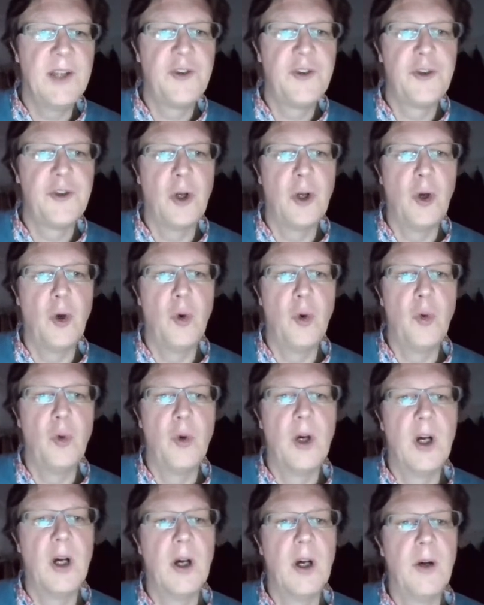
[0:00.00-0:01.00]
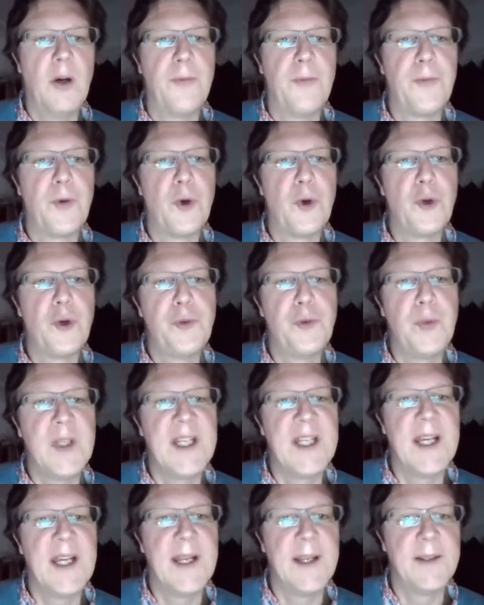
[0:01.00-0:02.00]
so first we
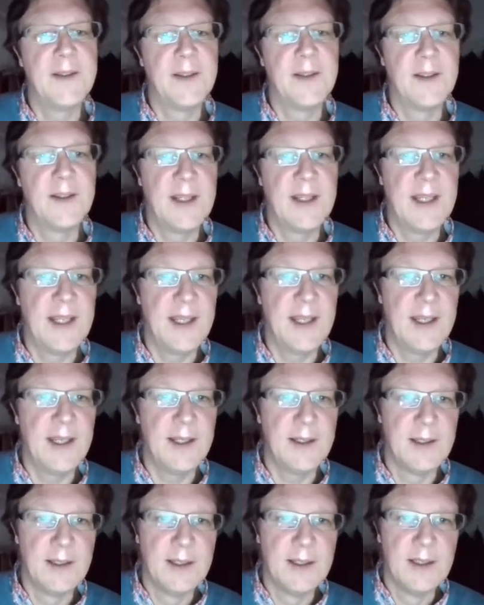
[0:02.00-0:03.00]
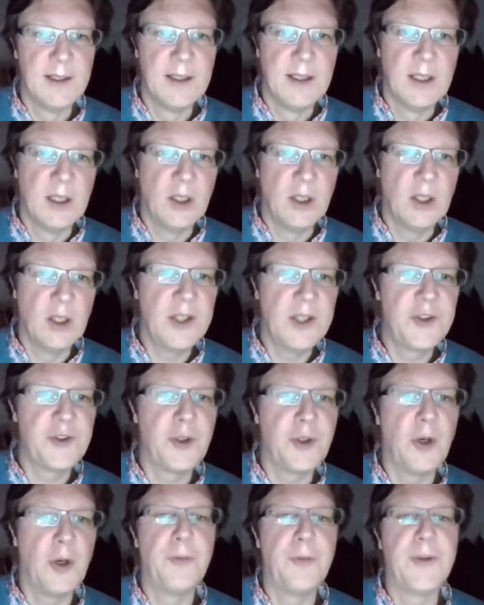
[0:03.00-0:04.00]
get a
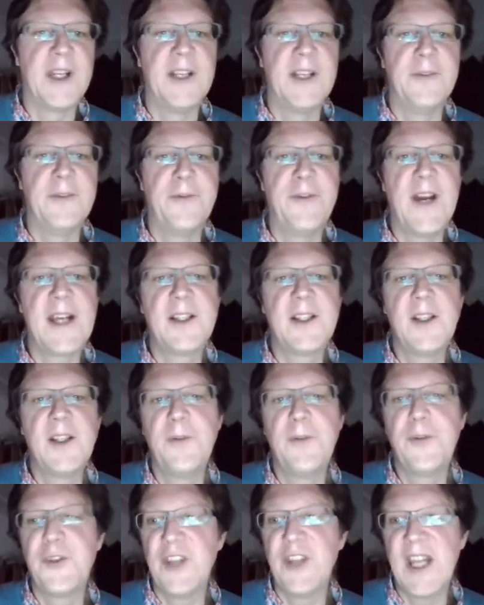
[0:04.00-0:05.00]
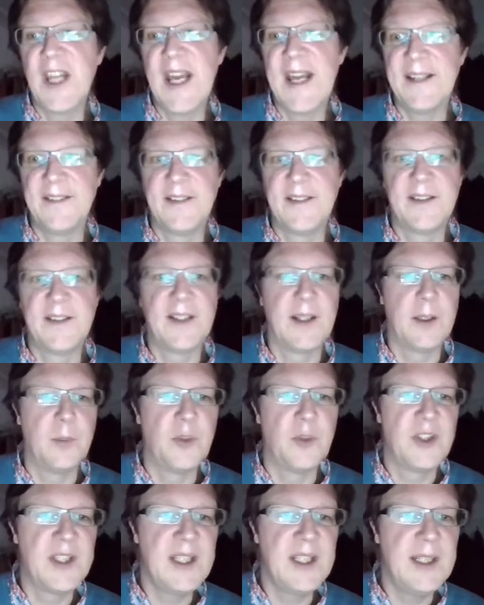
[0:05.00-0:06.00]
list of infectives at
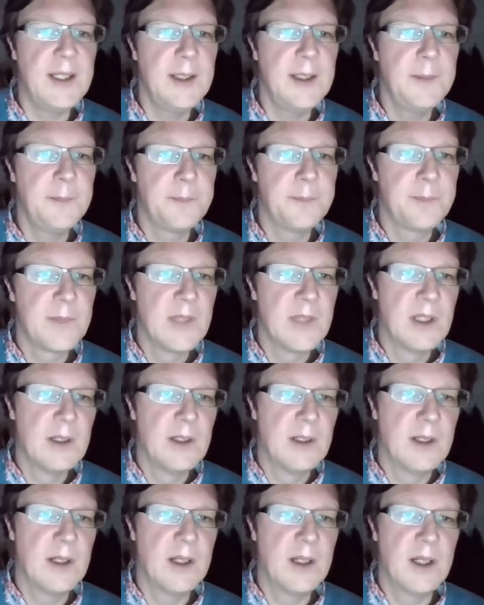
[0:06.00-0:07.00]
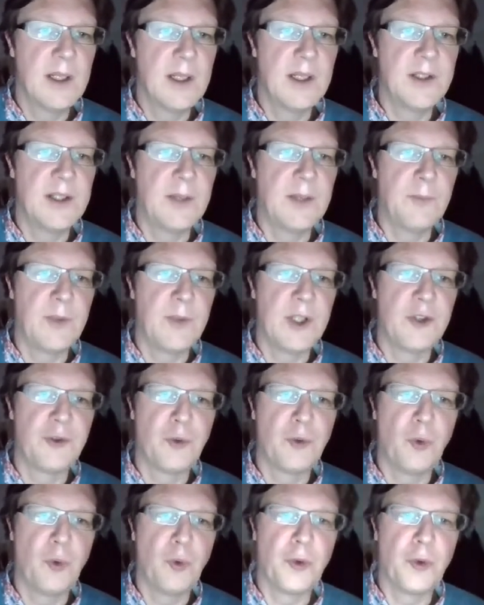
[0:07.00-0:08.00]
time t, and then we
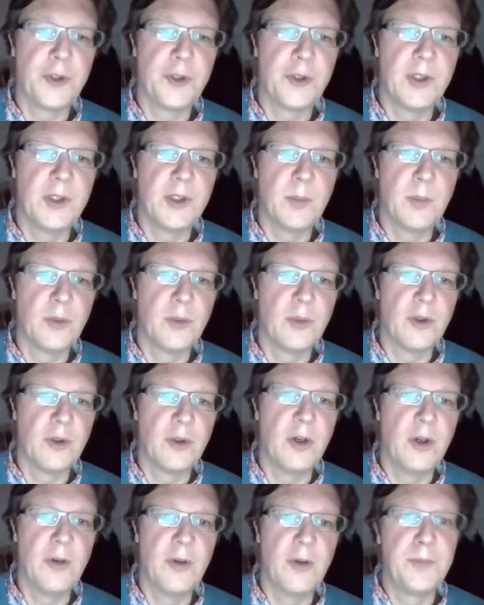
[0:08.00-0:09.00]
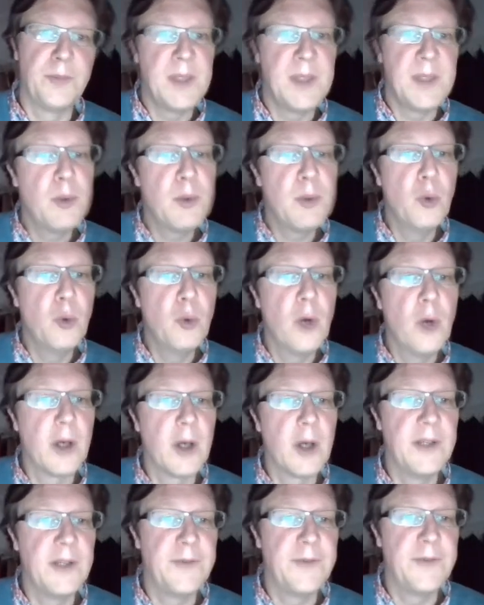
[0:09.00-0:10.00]
store the number of people who are
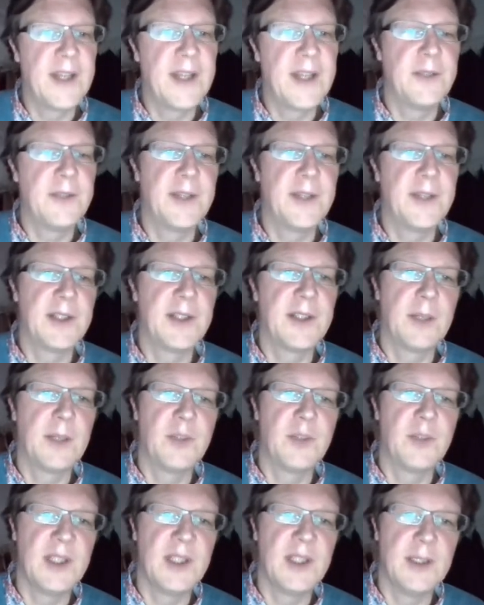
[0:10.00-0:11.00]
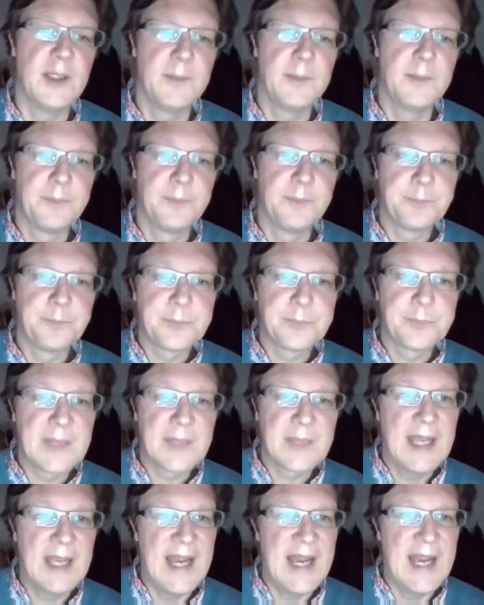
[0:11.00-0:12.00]
infective at time t,
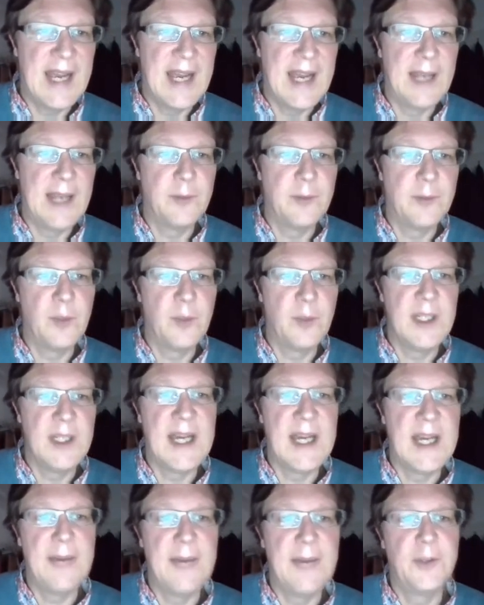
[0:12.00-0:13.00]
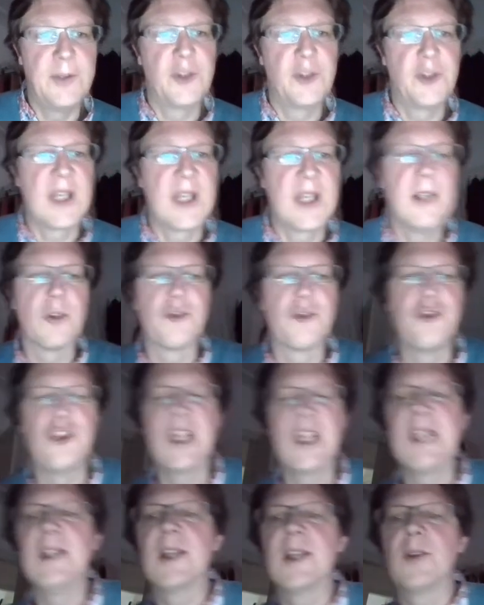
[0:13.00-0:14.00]
and we have a scalar
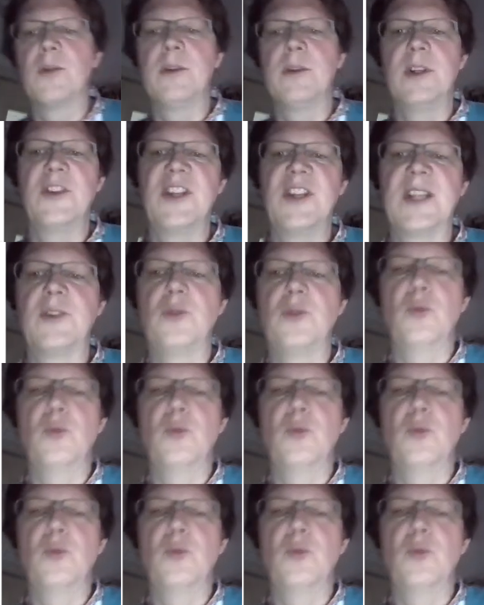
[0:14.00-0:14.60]
j that we set to